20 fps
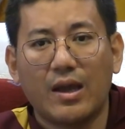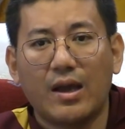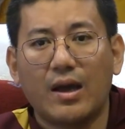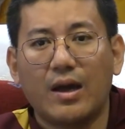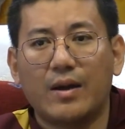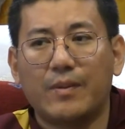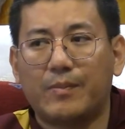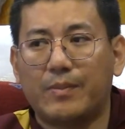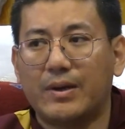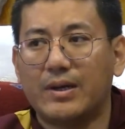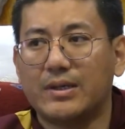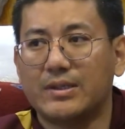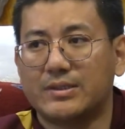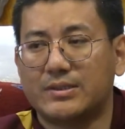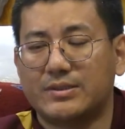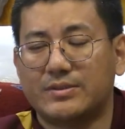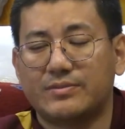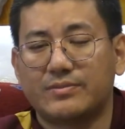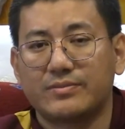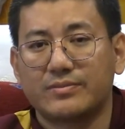
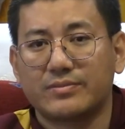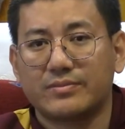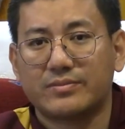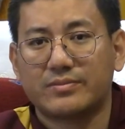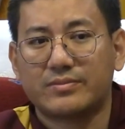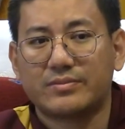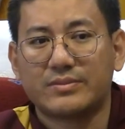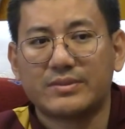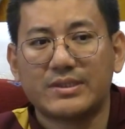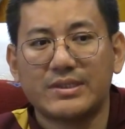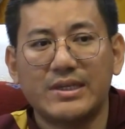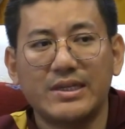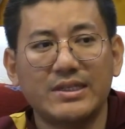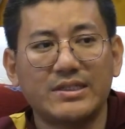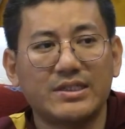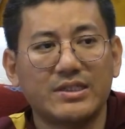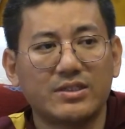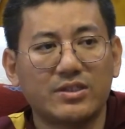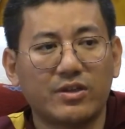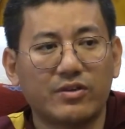but he
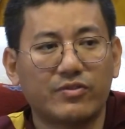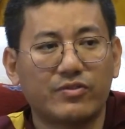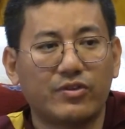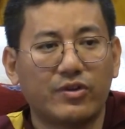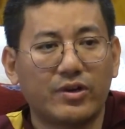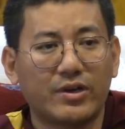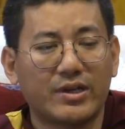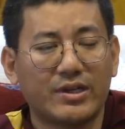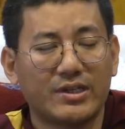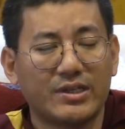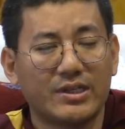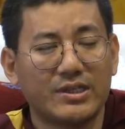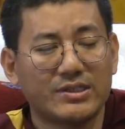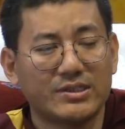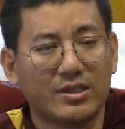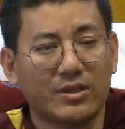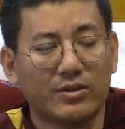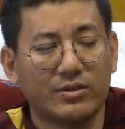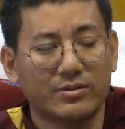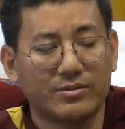did not forget
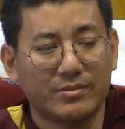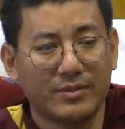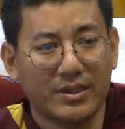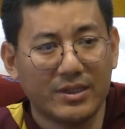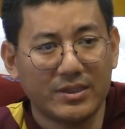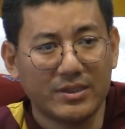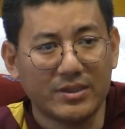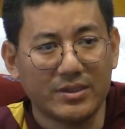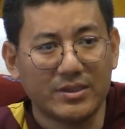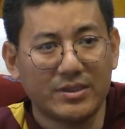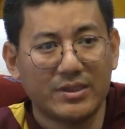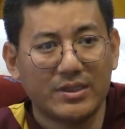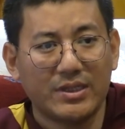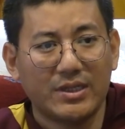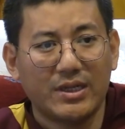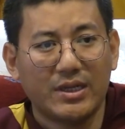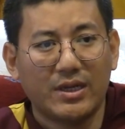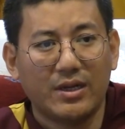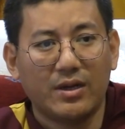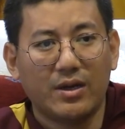his own mother.
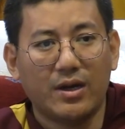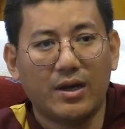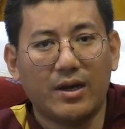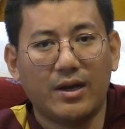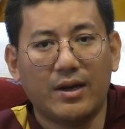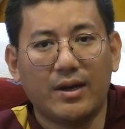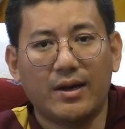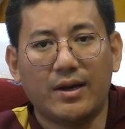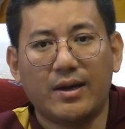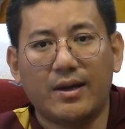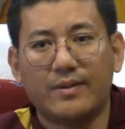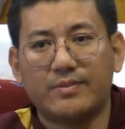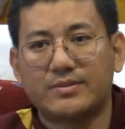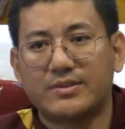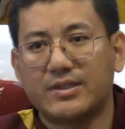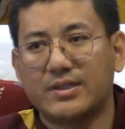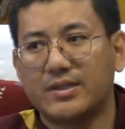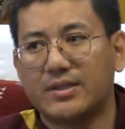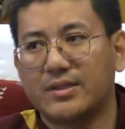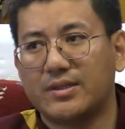
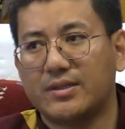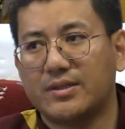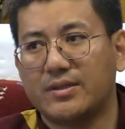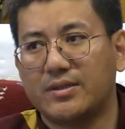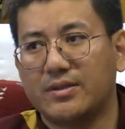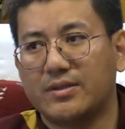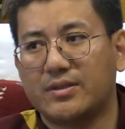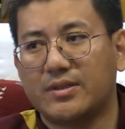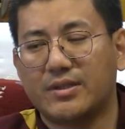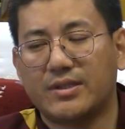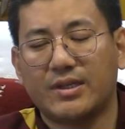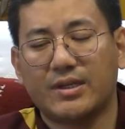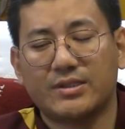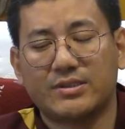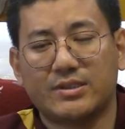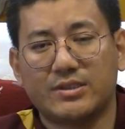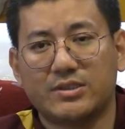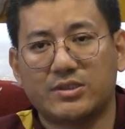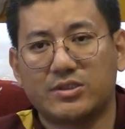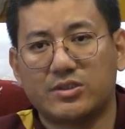After
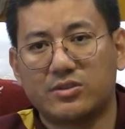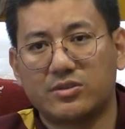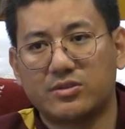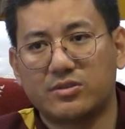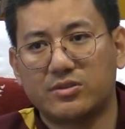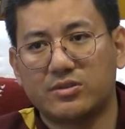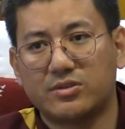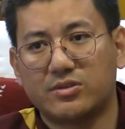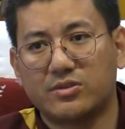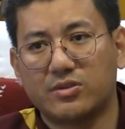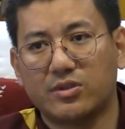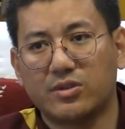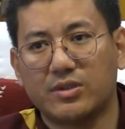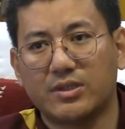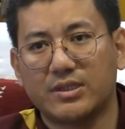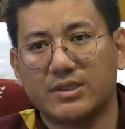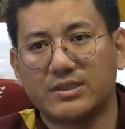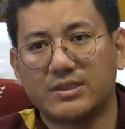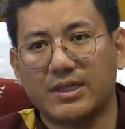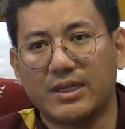there's
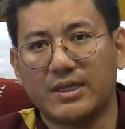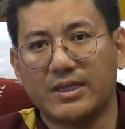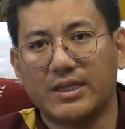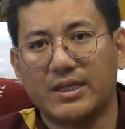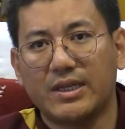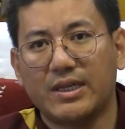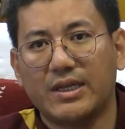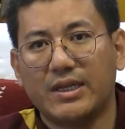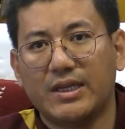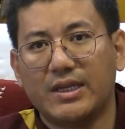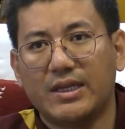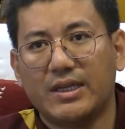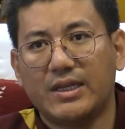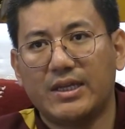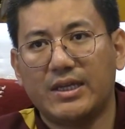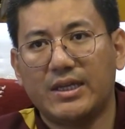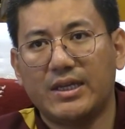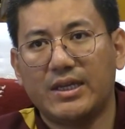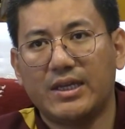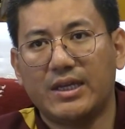stories that
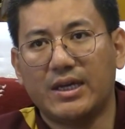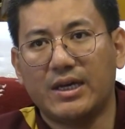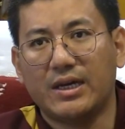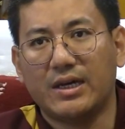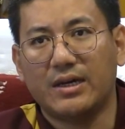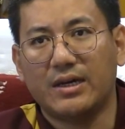he